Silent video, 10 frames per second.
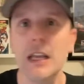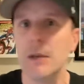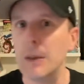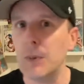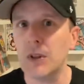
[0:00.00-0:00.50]

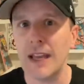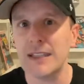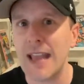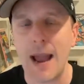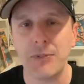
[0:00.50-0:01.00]
People
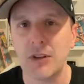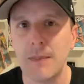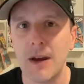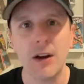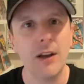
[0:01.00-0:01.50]
liked Captain
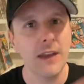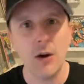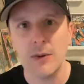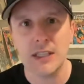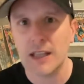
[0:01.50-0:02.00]
America. They
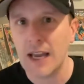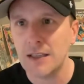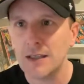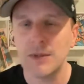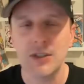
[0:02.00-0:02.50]
always liked
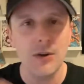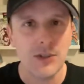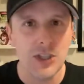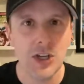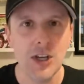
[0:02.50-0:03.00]
him. He's
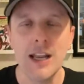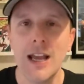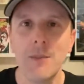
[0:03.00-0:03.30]
always good.